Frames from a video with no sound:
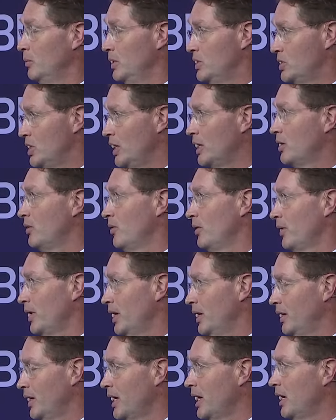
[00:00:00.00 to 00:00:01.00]
with SiC
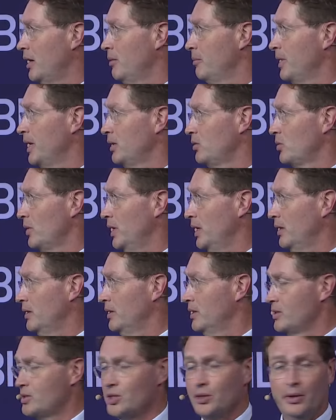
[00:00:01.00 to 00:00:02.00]
and gallium
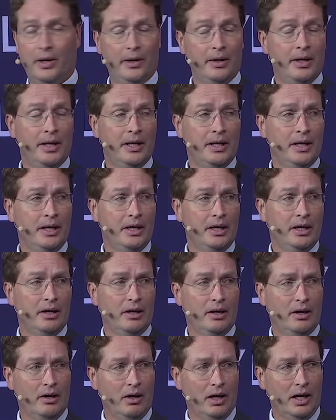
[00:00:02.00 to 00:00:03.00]
nitride and so on,
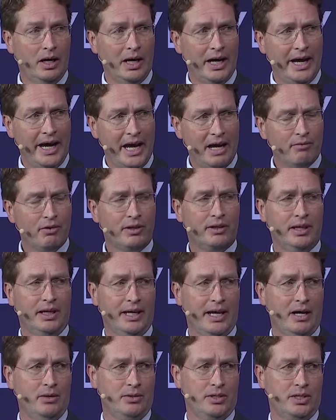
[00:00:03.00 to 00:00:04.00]

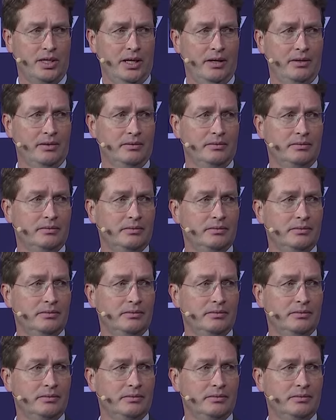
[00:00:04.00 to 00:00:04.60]
everything counts there.